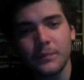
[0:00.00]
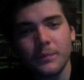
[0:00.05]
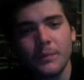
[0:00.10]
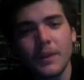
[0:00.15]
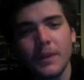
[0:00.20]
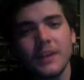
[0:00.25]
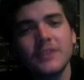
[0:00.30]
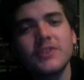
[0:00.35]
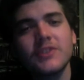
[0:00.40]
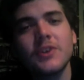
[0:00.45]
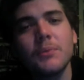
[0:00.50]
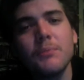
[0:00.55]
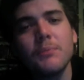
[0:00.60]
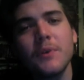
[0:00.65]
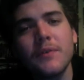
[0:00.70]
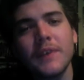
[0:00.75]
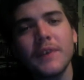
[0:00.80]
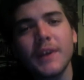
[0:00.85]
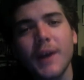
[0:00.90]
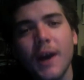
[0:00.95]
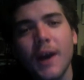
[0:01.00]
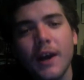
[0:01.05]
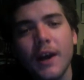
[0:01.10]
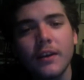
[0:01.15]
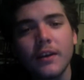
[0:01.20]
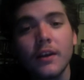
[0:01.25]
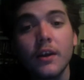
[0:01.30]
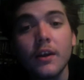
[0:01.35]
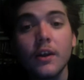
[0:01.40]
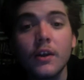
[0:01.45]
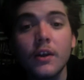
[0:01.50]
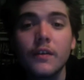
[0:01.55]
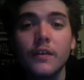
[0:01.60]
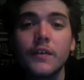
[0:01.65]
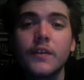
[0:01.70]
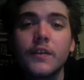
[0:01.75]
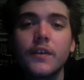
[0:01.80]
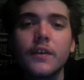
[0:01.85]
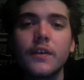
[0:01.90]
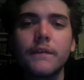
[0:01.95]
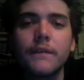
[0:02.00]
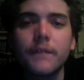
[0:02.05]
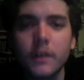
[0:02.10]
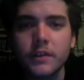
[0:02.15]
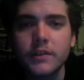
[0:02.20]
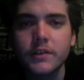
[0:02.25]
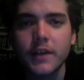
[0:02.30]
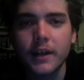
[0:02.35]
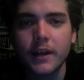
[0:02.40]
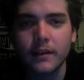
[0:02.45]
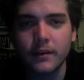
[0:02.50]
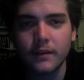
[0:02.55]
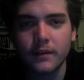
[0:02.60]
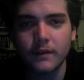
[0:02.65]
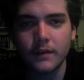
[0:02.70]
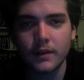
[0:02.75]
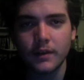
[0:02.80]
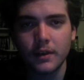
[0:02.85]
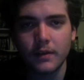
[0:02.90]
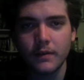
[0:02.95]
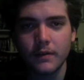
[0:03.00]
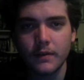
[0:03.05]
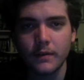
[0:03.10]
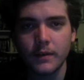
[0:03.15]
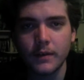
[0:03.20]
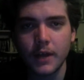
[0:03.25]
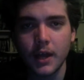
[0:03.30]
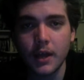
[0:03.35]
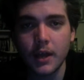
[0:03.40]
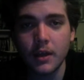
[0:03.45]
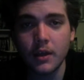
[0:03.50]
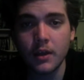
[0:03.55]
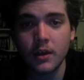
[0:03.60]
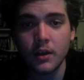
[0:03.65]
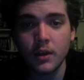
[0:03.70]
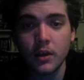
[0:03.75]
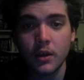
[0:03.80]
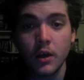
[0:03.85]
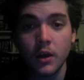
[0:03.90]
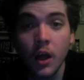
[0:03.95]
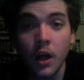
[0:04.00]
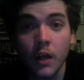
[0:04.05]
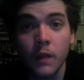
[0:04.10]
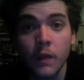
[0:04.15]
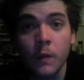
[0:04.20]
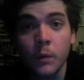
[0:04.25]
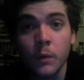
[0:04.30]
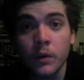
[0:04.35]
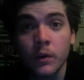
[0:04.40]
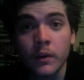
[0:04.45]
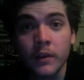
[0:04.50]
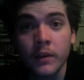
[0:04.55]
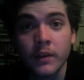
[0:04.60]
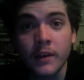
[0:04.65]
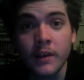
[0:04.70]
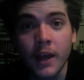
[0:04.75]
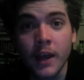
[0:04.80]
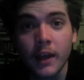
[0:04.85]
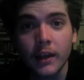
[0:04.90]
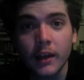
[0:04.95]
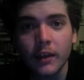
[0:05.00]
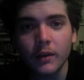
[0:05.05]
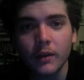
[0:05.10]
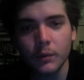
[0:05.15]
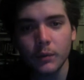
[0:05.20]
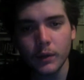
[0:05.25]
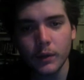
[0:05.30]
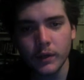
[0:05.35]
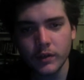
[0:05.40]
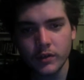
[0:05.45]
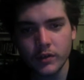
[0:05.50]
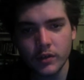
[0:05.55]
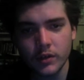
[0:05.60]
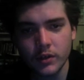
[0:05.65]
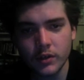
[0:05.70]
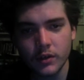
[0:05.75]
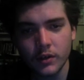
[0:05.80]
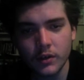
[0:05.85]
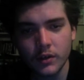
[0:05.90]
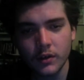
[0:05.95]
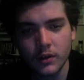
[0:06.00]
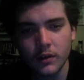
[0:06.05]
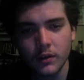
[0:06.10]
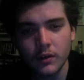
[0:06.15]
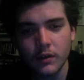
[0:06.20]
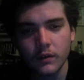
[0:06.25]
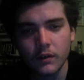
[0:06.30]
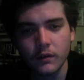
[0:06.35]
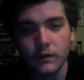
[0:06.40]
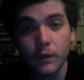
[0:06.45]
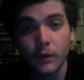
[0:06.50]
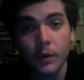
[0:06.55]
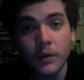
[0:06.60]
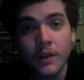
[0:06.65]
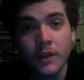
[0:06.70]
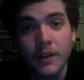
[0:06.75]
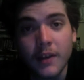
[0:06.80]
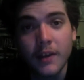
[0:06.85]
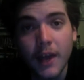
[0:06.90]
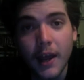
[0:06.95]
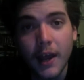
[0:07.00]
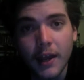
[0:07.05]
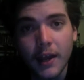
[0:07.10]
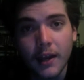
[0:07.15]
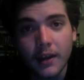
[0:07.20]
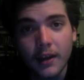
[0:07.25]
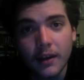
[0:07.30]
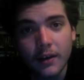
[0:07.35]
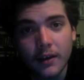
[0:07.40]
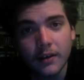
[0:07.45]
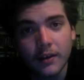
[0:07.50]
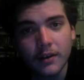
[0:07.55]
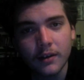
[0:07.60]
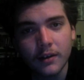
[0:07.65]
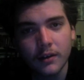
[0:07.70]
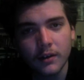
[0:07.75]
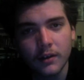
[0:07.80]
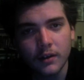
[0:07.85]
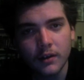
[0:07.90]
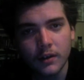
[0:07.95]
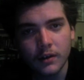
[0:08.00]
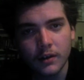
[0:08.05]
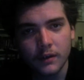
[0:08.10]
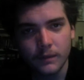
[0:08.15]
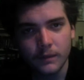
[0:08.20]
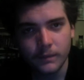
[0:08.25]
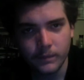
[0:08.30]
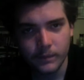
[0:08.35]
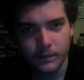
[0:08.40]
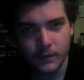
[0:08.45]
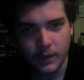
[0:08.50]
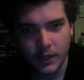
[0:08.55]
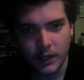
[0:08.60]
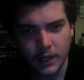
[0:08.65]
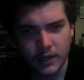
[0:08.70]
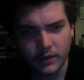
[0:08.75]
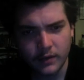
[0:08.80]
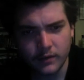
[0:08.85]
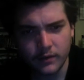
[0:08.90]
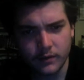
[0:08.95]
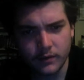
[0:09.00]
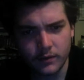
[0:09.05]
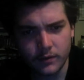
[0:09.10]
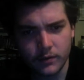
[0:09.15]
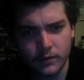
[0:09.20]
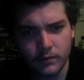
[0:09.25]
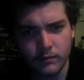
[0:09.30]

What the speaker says: So moving on to the first activity of the day. The word of the day, which for today is